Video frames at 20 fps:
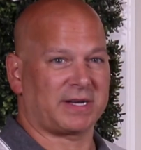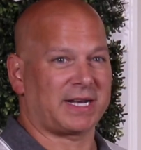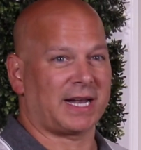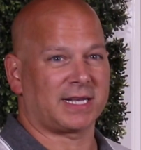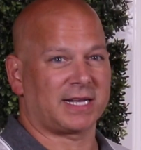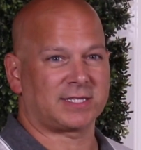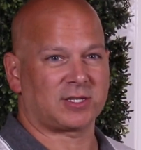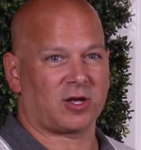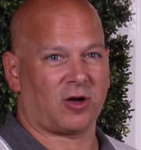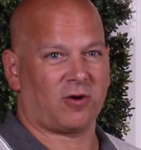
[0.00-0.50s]
on
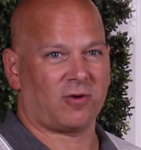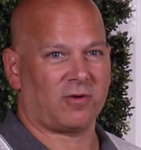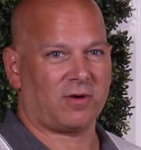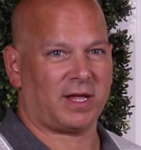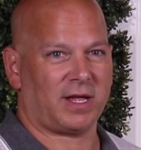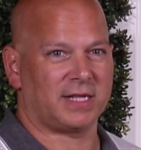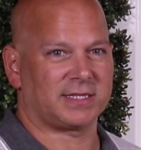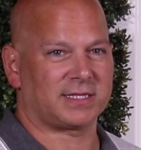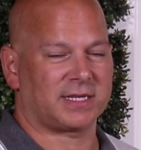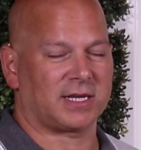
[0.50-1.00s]
its own.
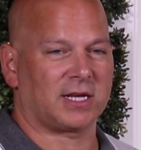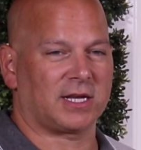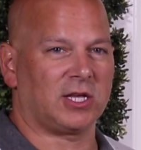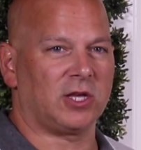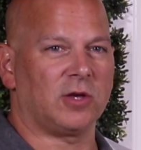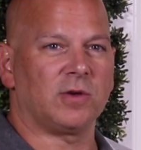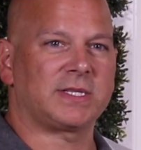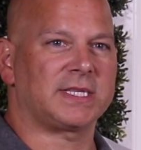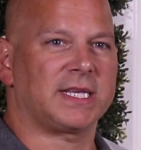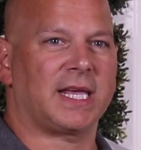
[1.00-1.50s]
It's a
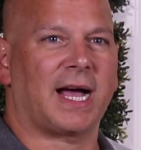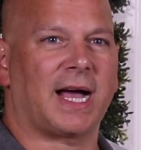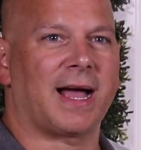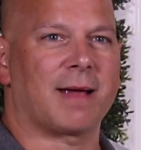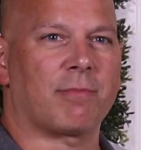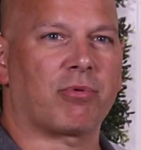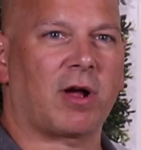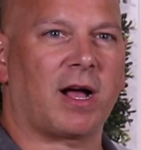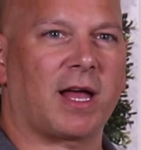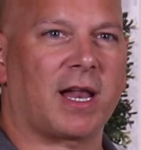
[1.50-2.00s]
UCI
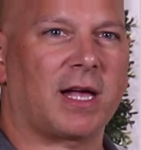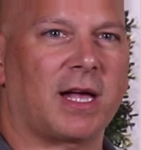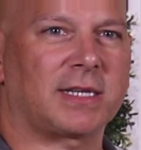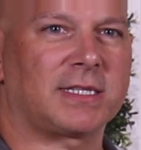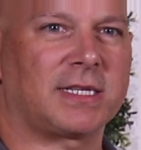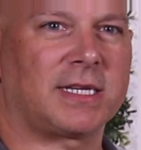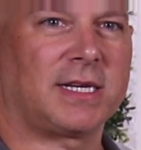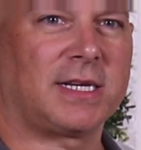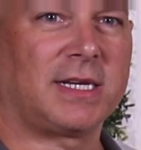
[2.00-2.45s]
product.